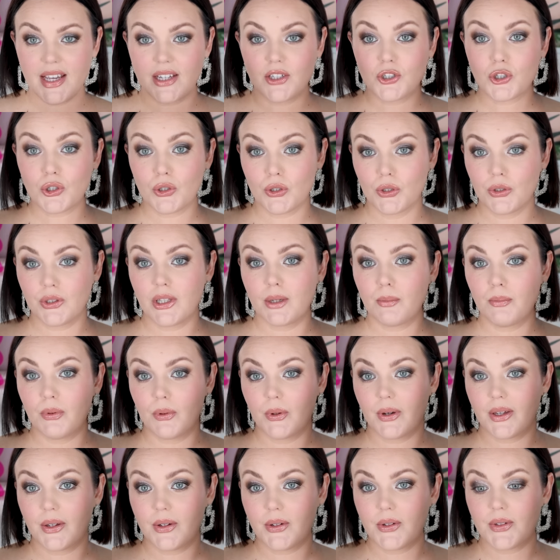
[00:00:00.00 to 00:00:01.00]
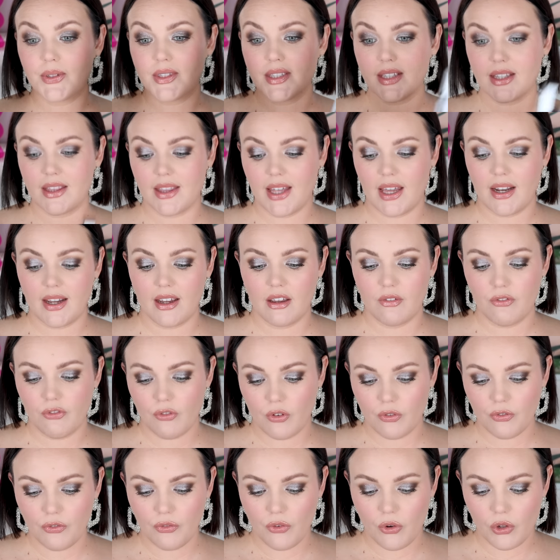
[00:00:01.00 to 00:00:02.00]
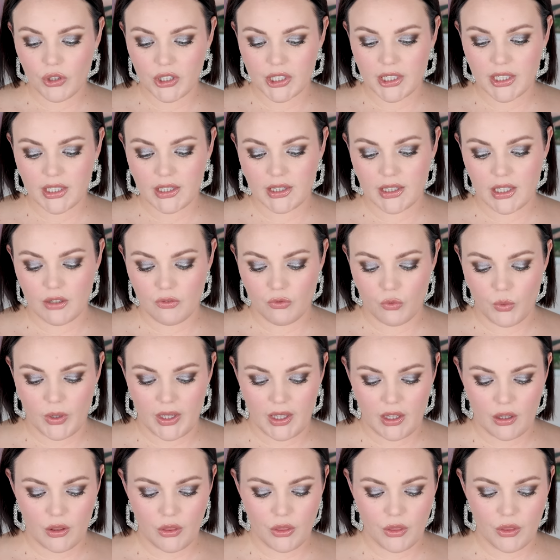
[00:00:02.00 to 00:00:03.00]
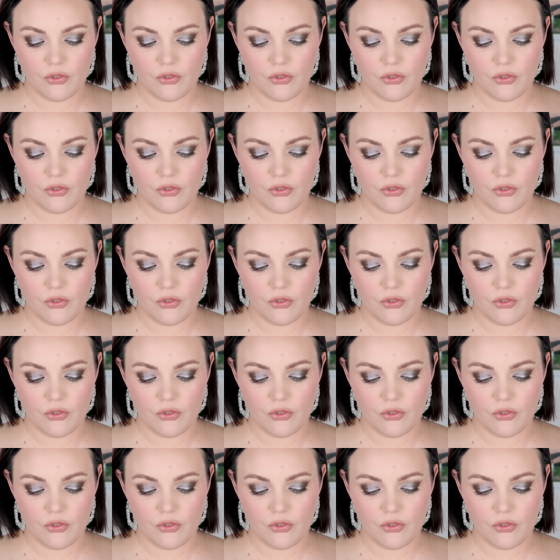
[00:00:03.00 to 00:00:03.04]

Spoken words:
like true lip oils, that I've fallen in love with.